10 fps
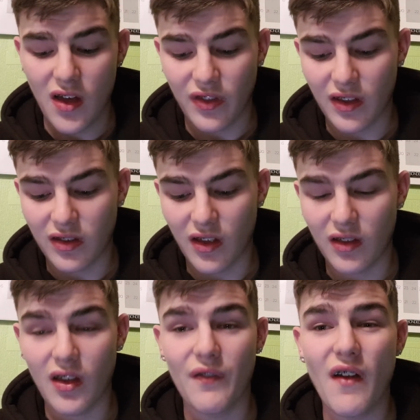this
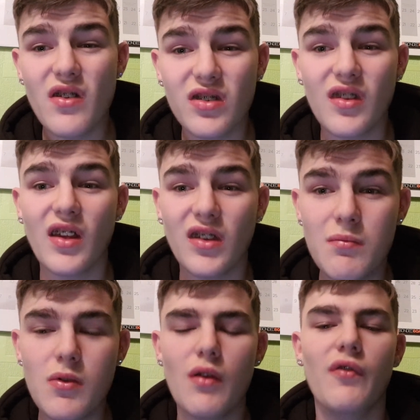is a very snaky
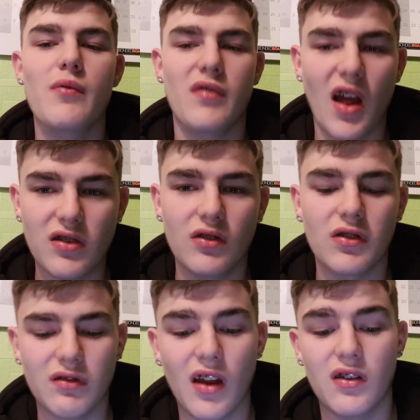move from Daniel
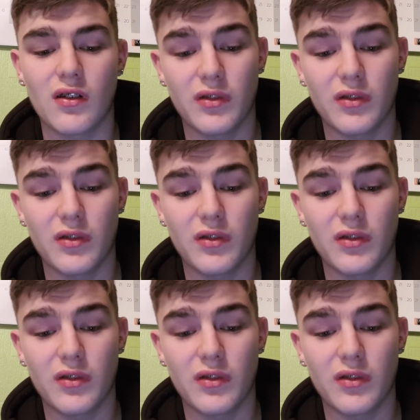Stendel,